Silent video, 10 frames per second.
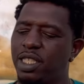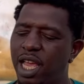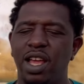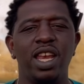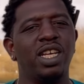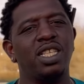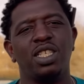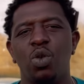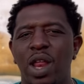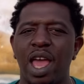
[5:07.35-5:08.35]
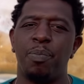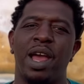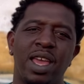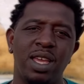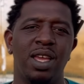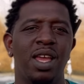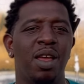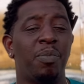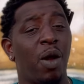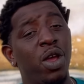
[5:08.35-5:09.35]
All right. Tell niggas to do that, man.
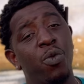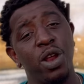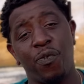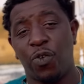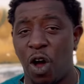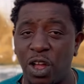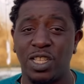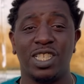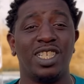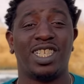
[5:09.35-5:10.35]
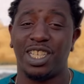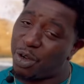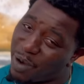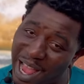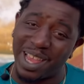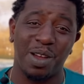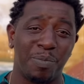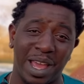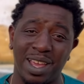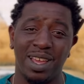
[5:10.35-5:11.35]
Man, we real fathers and shit around here,
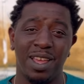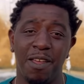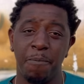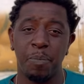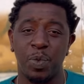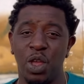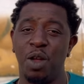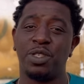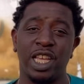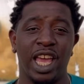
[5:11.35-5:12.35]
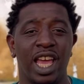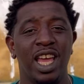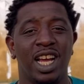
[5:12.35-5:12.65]
man. You know what I'm saying?